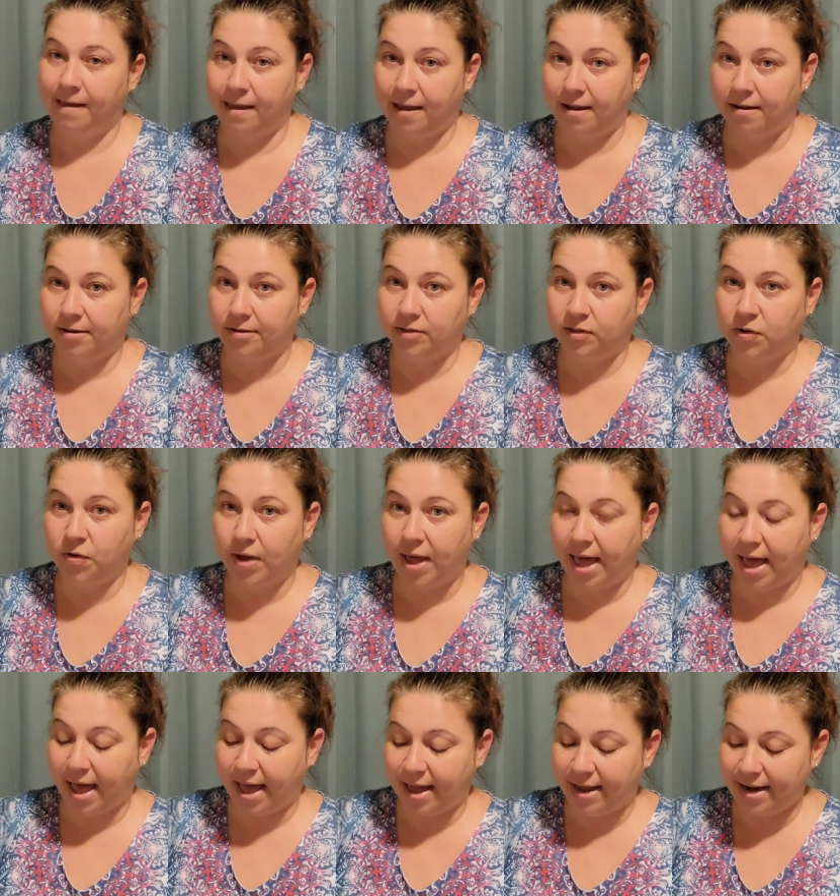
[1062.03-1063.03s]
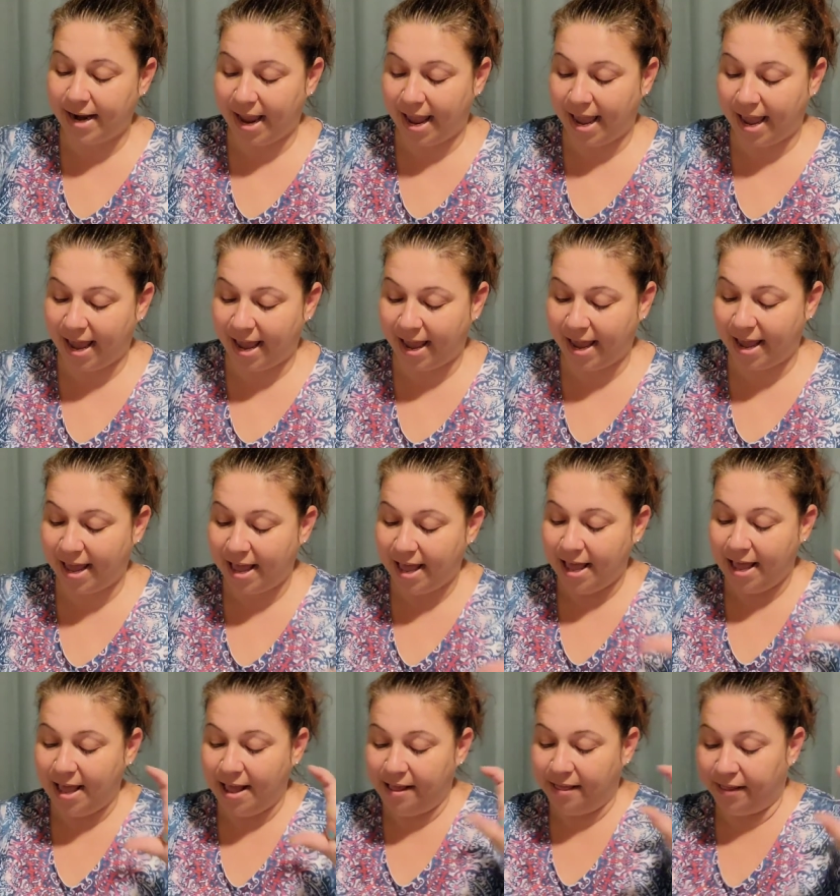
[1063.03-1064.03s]
I also had a
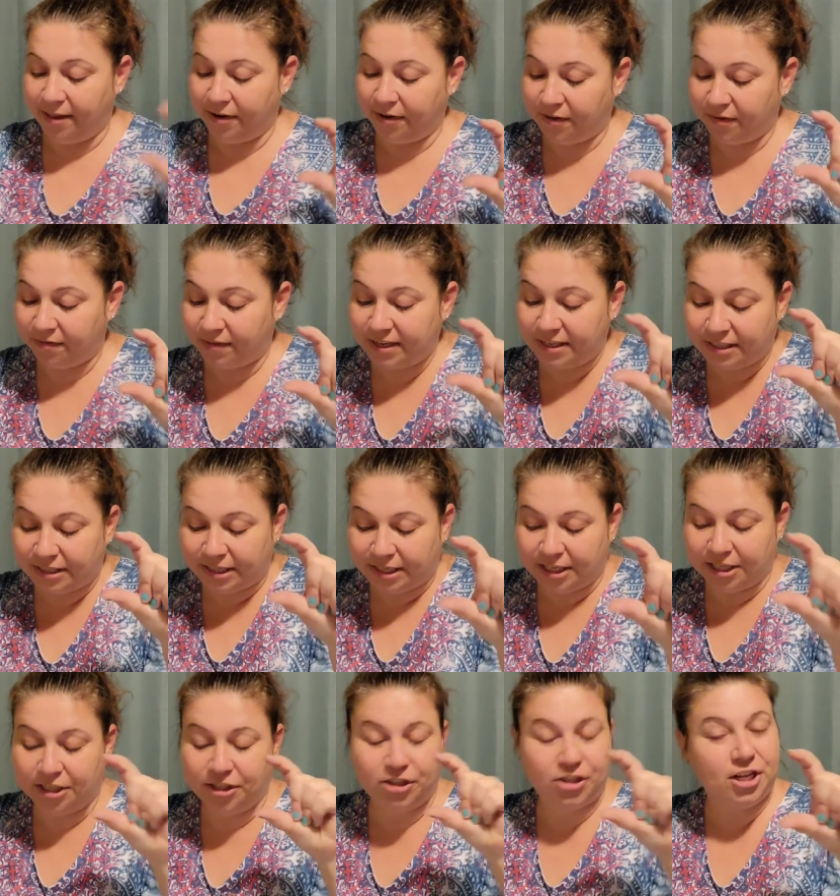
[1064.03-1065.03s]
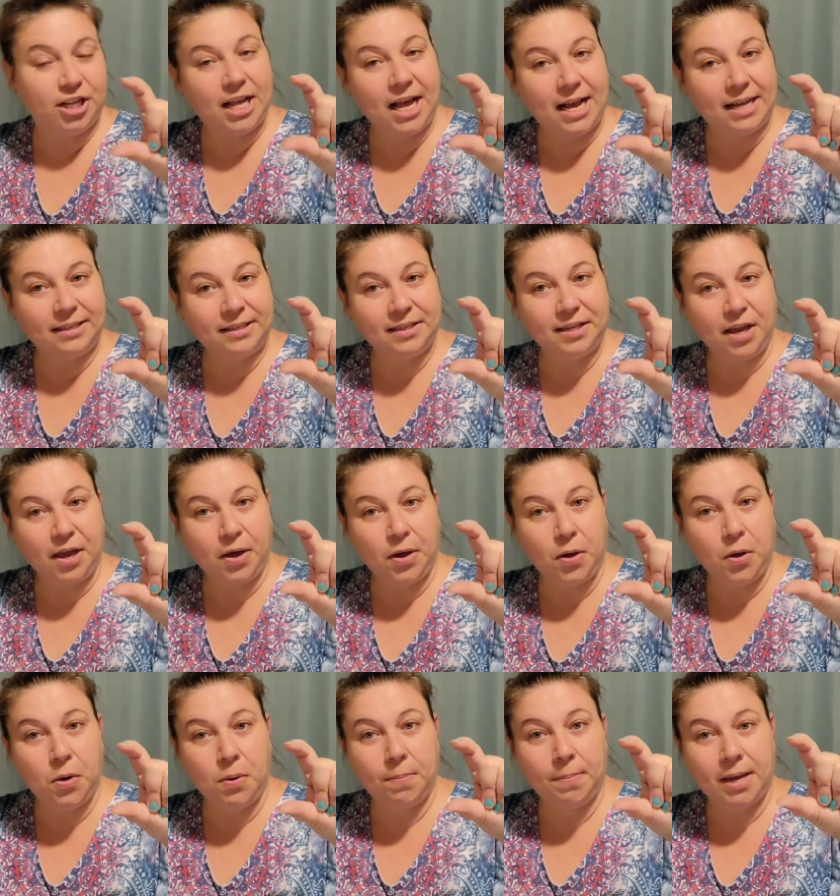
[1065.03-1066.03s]
little vintage
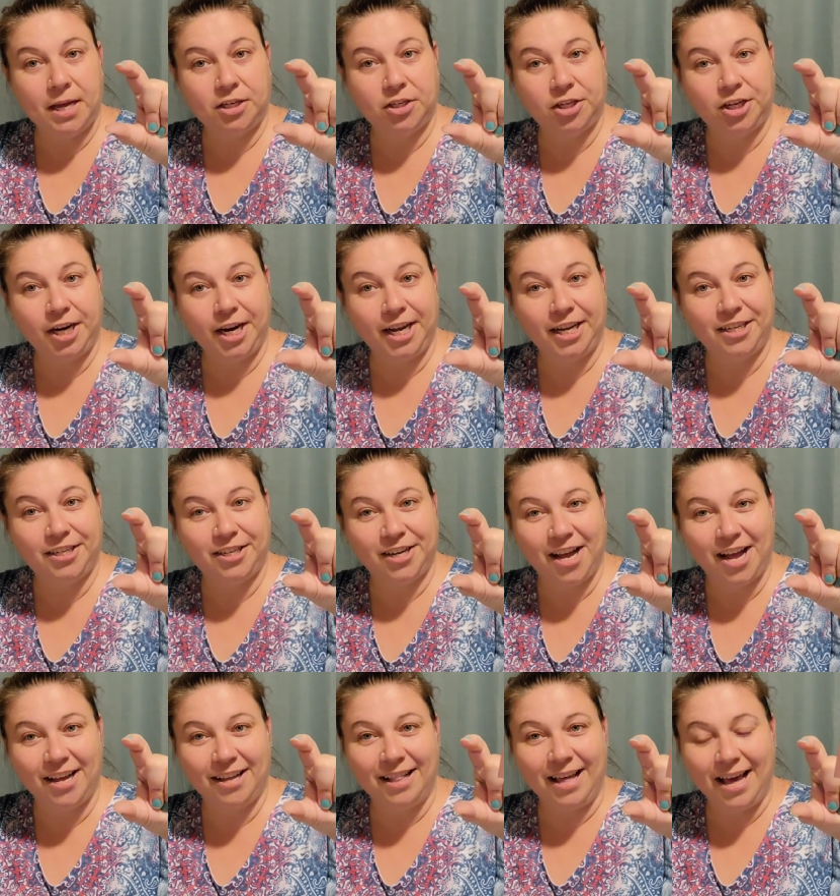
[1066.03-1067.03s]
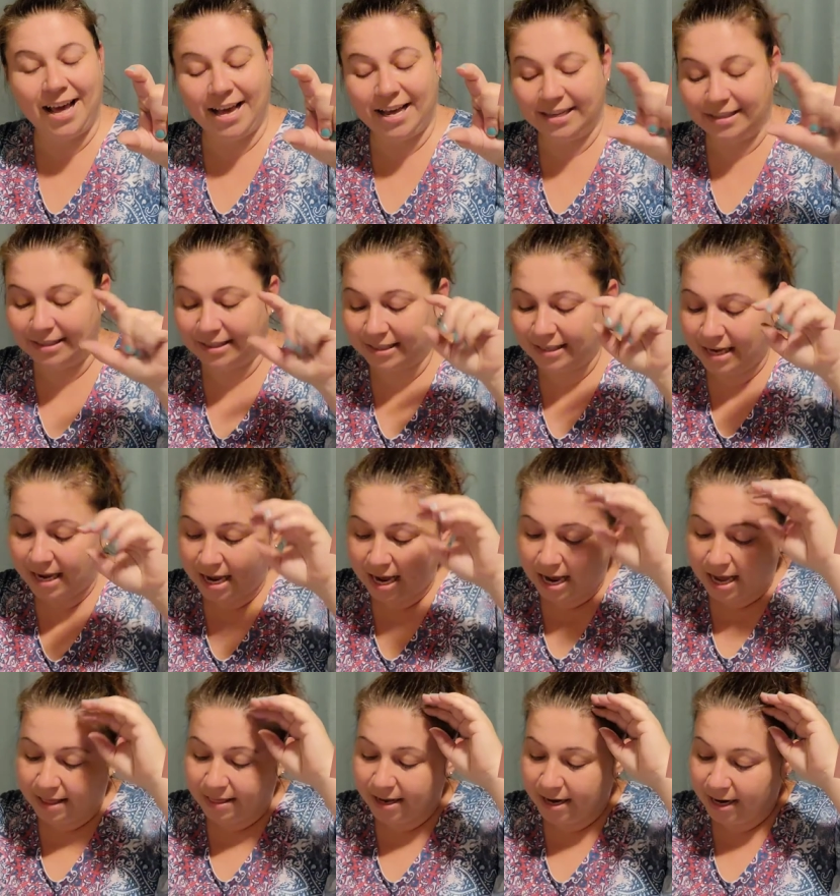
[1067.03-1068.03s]
Glasgow measuring shot glass
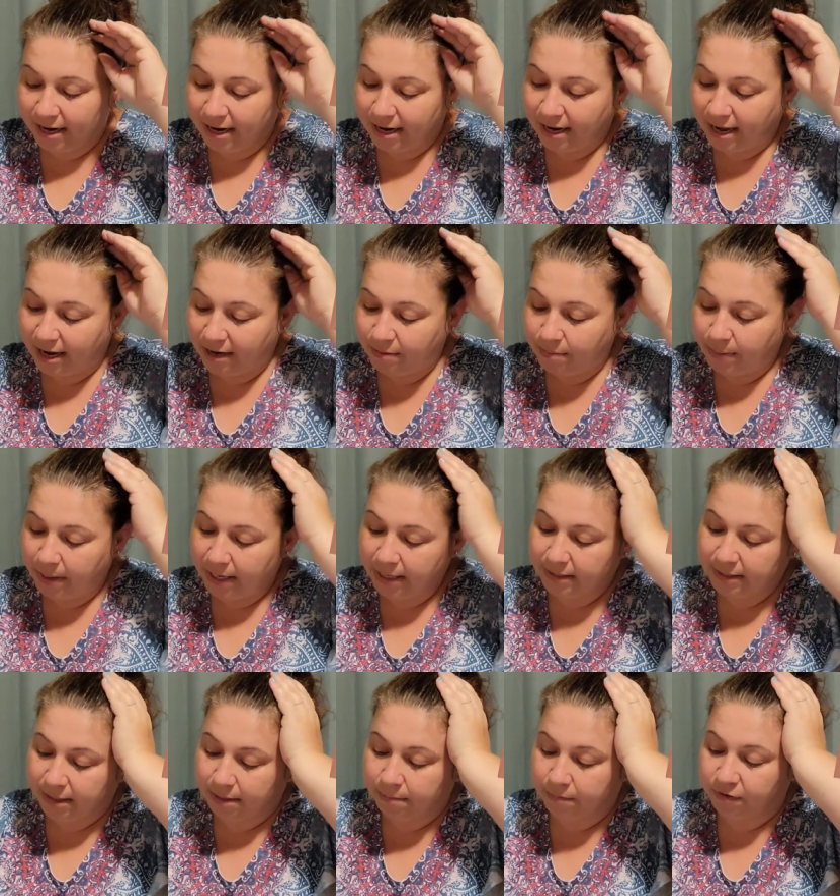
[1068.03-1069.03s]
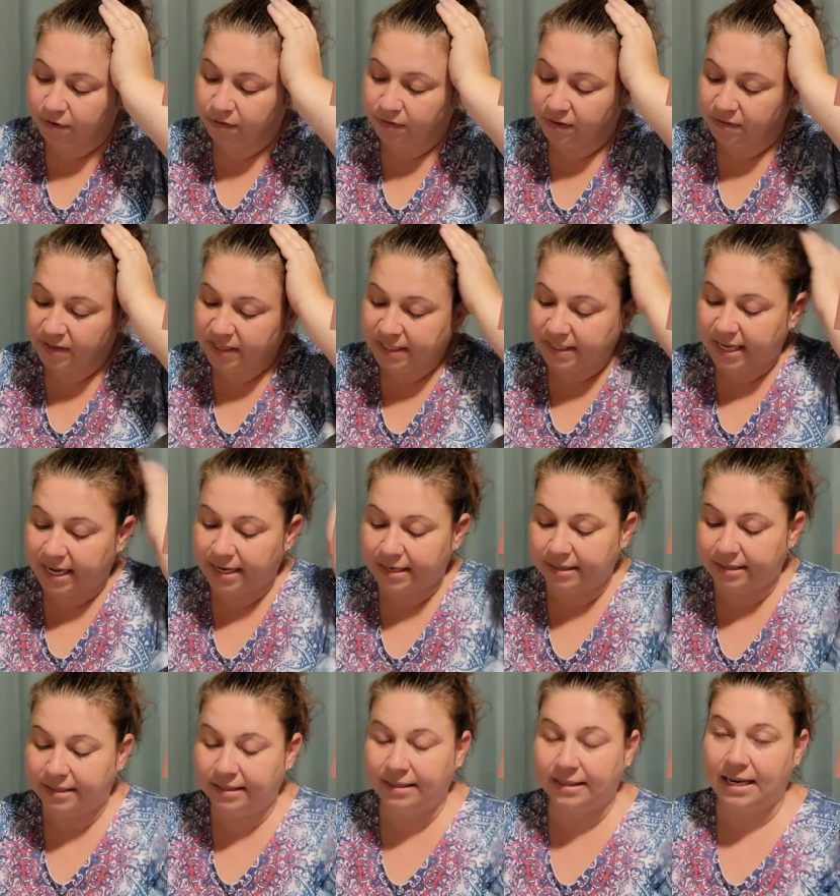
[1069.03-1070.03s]
that I had picked up for 50
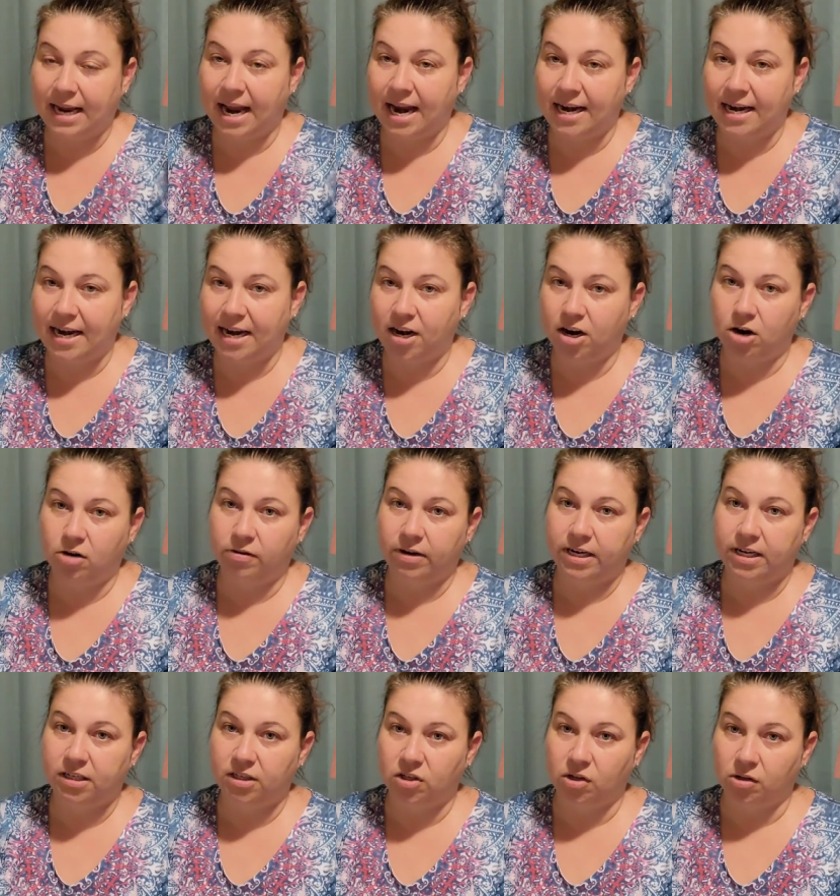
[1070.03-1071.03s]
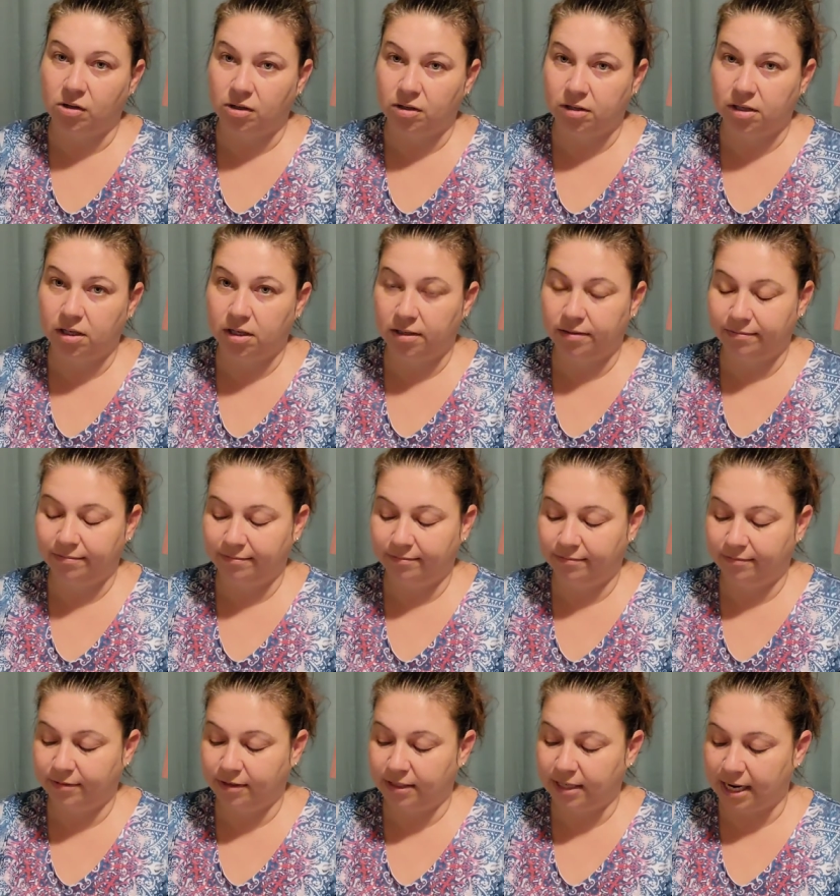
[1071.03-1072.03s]
cents and it already sold
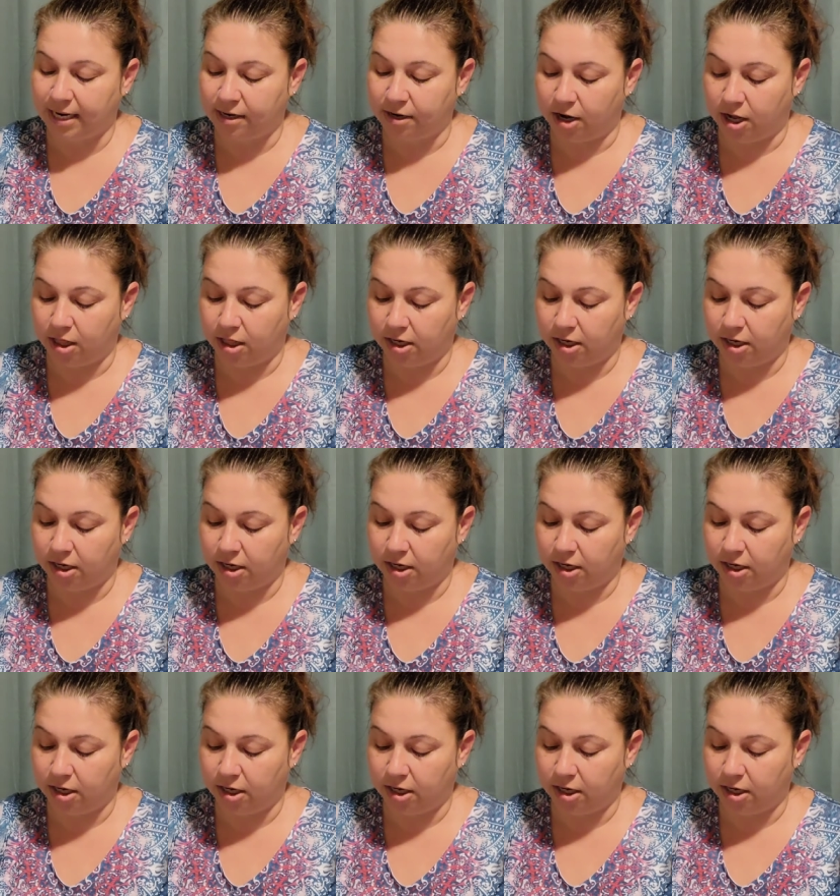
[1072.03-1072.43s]
for $10.